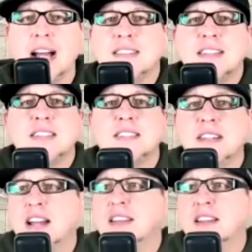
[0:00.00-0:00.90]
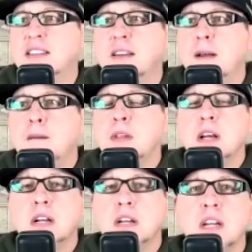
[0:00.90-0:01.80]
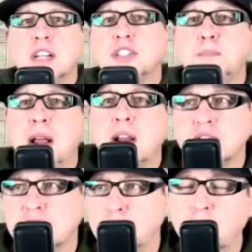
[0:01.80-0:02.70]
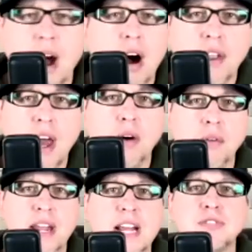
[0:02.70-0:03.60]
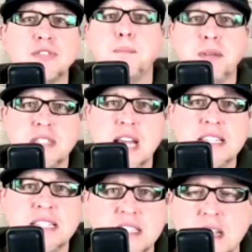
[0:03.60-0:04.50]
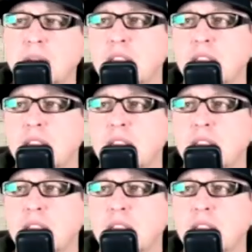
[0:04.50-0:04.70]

this is nothing conspiracy. We all know that Israel possesses some of